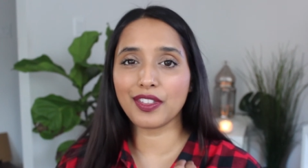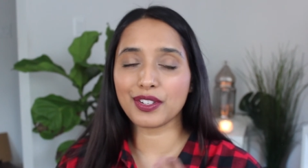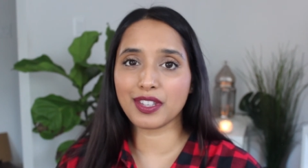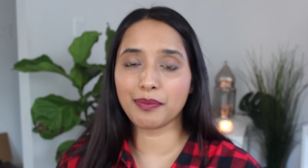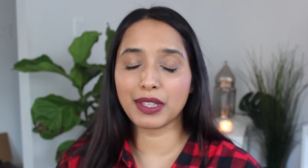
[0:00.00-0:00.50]

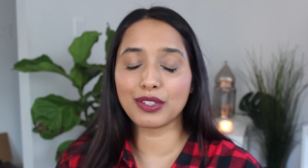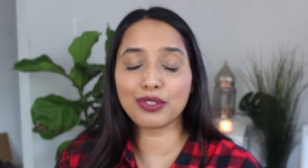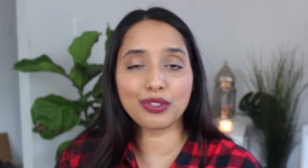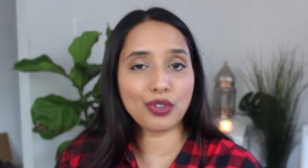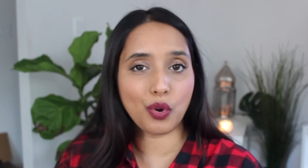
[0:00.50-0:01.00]
There's something
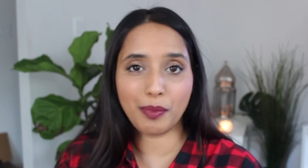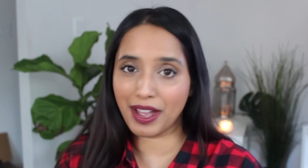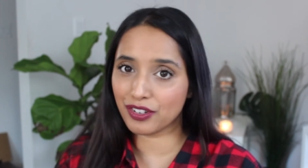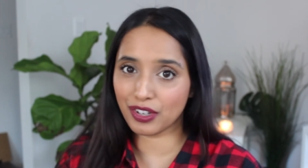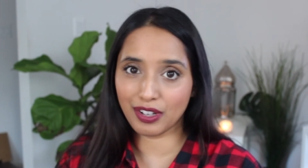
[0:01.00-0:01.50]
so
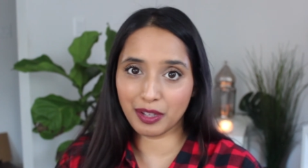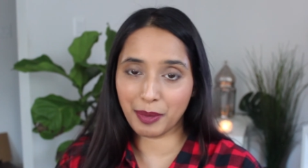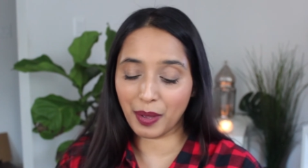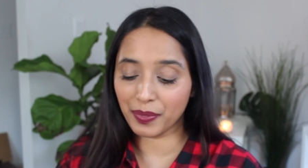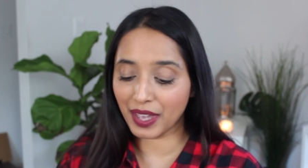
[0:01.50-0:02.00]
magical
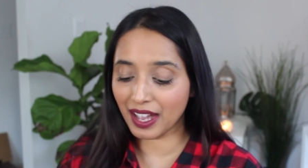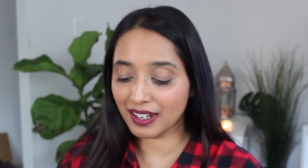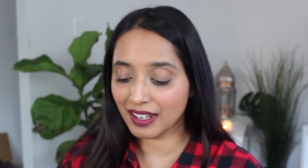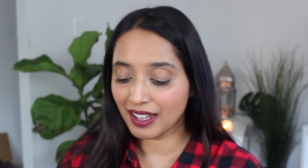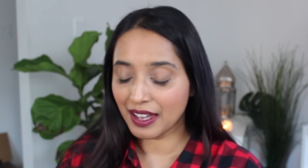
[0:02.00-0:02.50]
about that.